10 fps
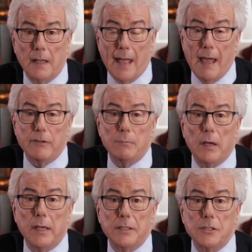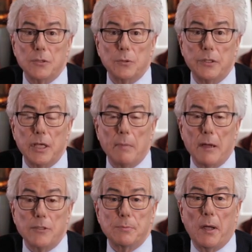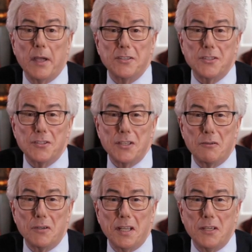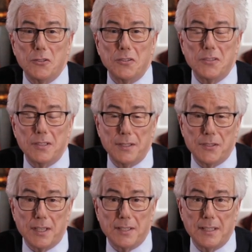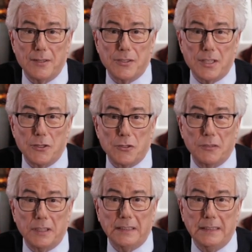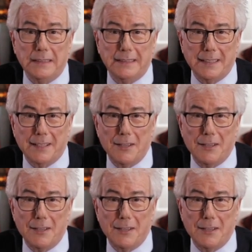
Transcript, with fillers: I have in mind a story about spies and secret agents in the 16th century. I